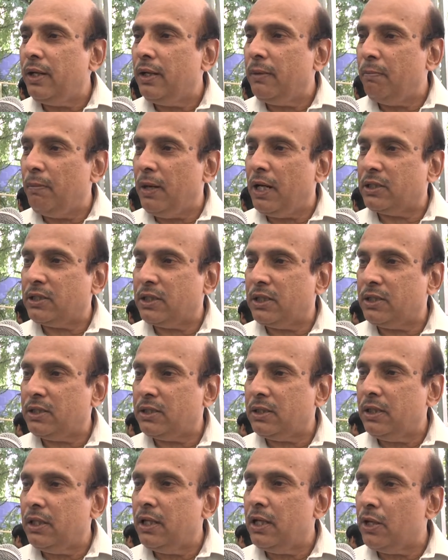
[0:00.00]

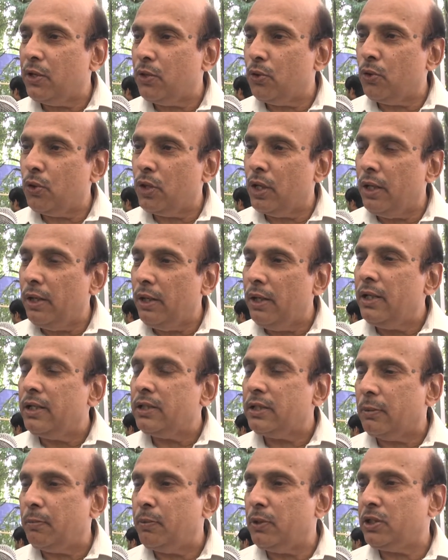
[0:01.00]
masses, rural.
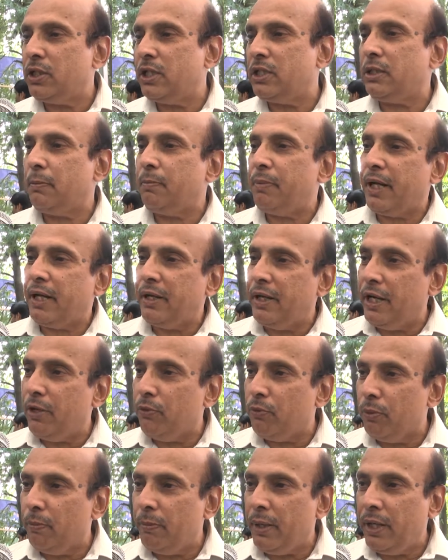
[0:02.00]
Suppose there is a
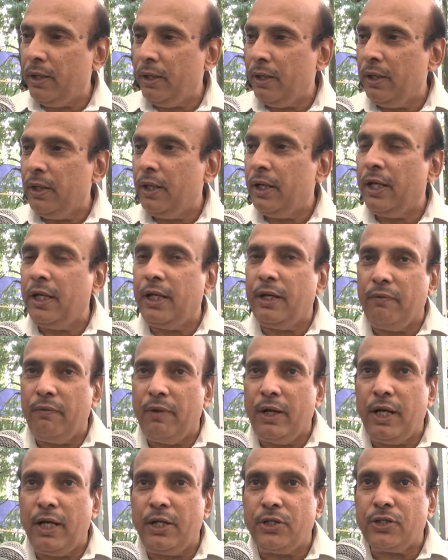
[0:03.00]
pregnant woman in a
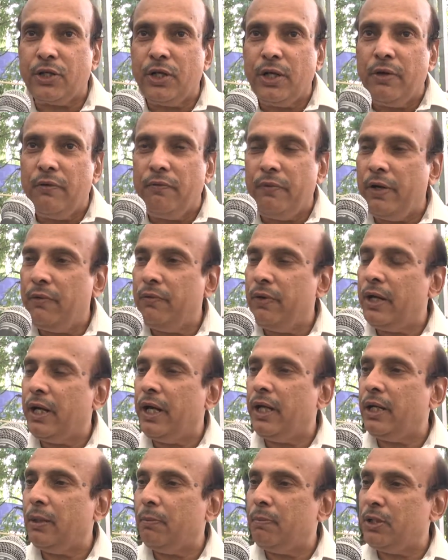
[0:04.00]
village. When we
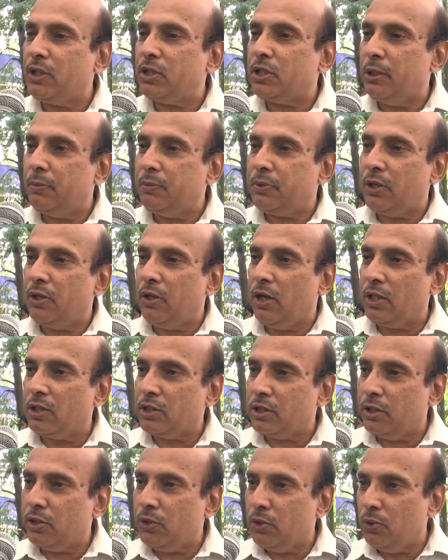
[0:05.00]
write a prescription,
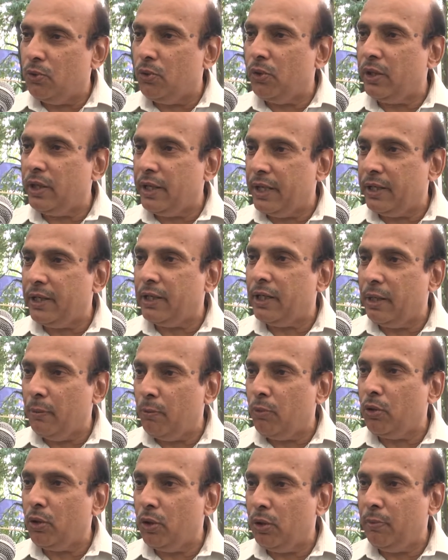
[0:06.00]
ask her to go and get her
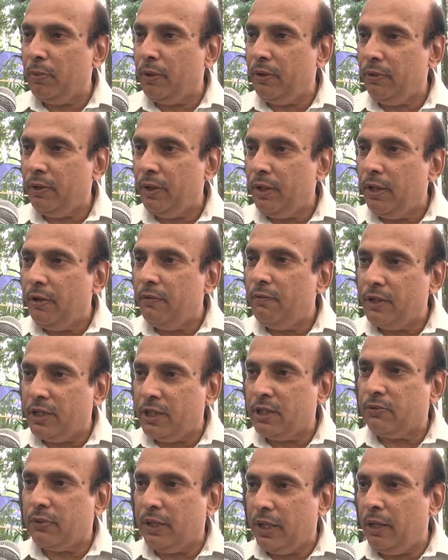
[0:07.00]
hemoglobin, which
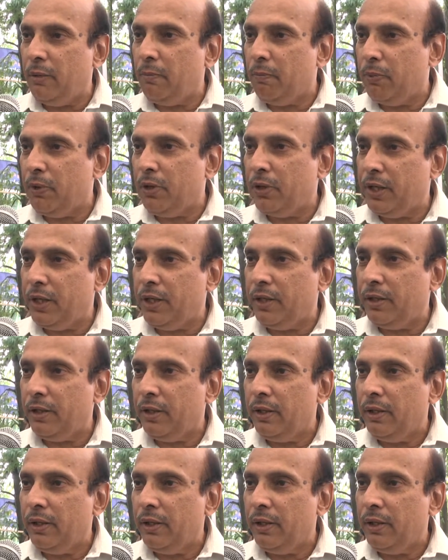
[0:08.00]
is very important.